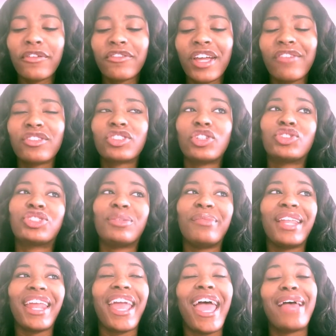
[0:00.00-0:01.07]
Favorite social
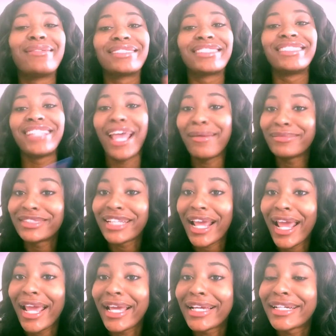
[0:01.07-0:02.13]
media app,
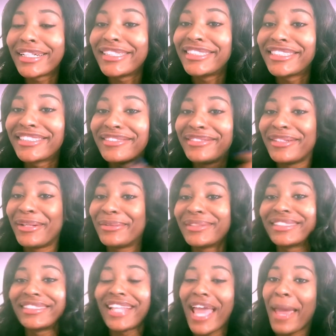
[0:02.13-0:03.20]
Snapchat, cause you know
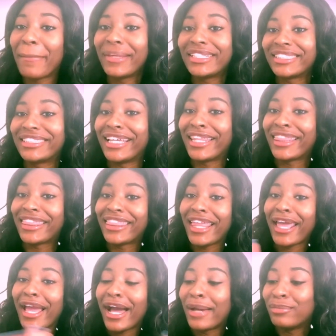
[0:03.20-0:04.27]
Snap is the
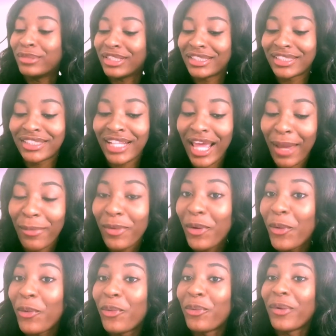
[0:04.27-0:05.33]
thing. I'm the Snap
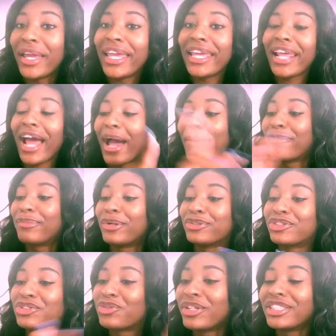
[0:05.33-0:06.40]
queen. I
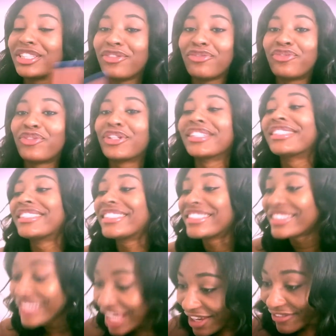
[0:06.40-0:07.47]
post
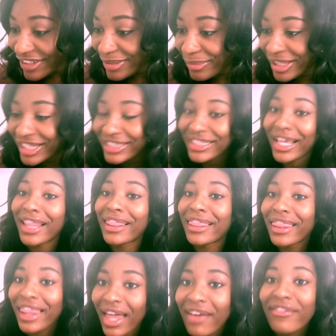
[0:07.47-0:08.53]
24/7 because I
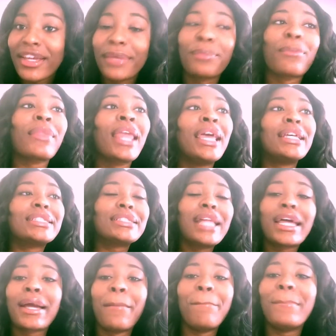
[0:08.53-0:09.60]
love it.
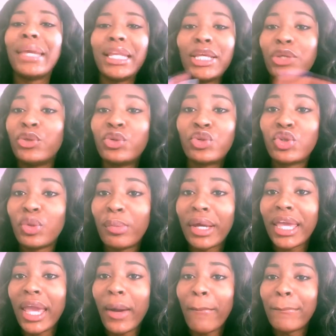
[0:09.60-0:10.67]
Like a mini YouTube
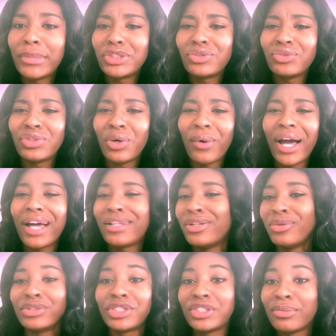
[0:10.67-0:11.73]
account, but you know I
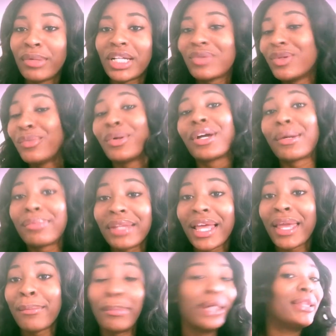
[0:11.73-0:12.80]
do it too much. People
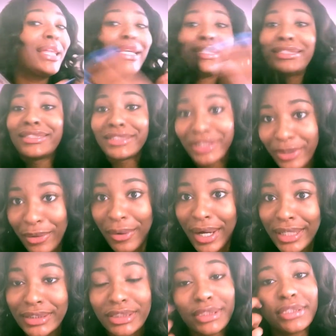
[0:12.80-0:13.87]
complain, but they still
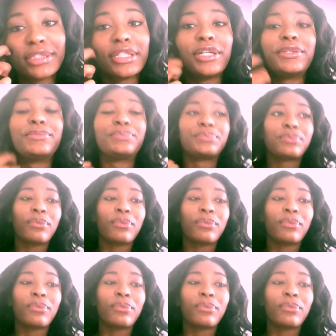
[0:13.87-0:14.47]
watch it. So